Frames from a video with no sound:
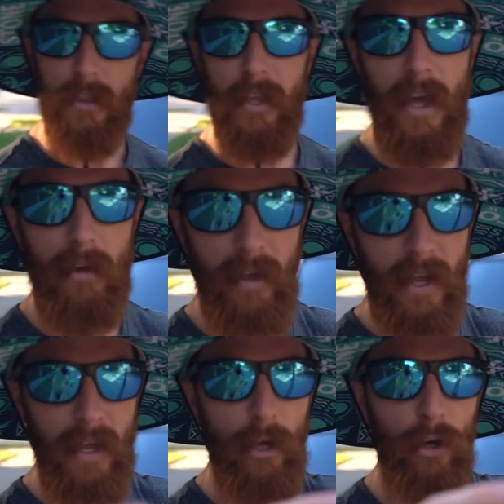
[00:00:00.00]
they have
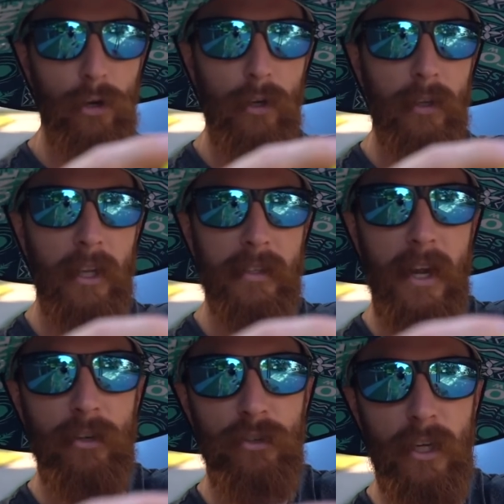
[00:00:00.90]
a hook that is
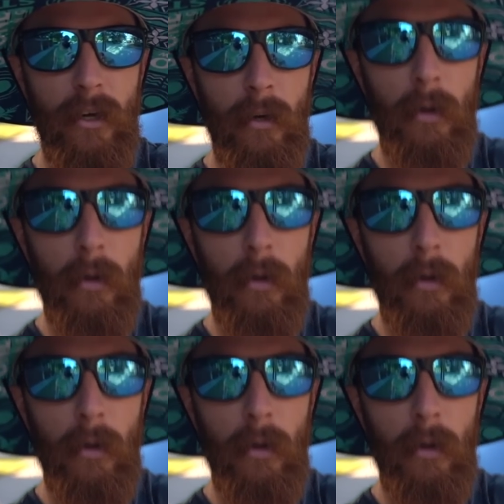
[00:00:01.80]
actually